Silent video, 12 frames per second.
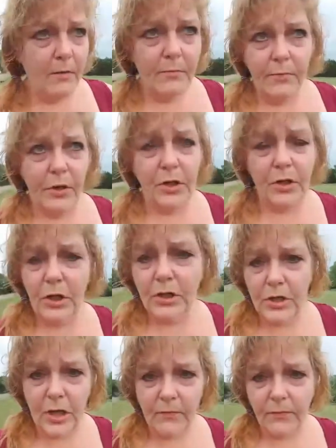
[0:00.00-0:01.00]
put
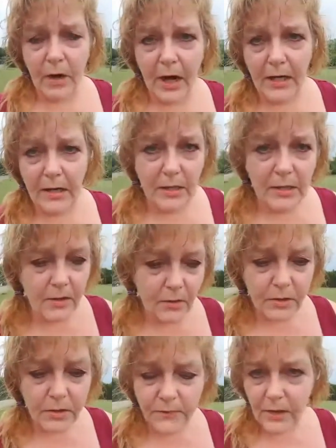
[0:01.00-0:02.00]
yourself right into
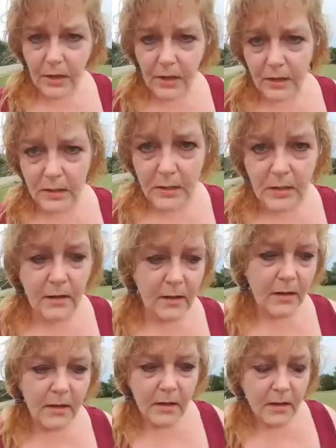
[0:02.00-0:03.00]
those feelings.
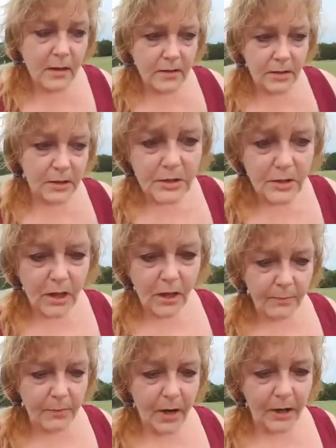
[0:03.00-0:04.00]
Just
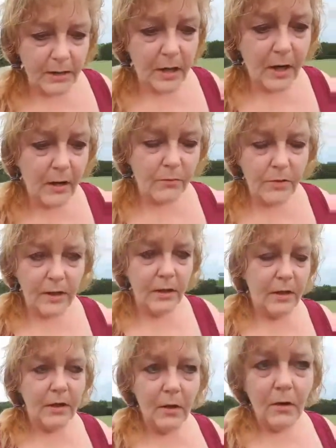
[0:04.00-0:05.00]
stop right there when,
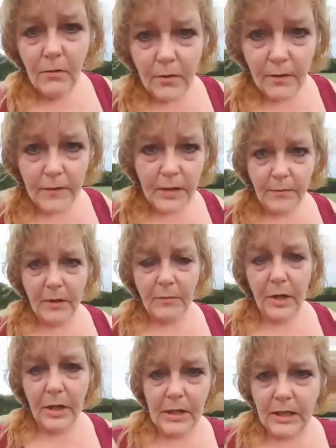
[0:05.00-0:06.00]
if something
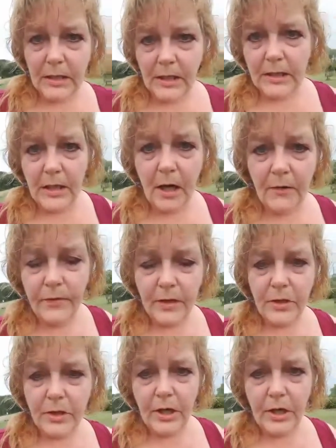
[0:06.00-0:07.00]
presents itself
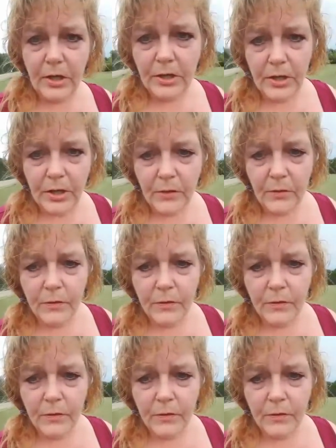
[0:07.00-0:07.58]
and triggers you.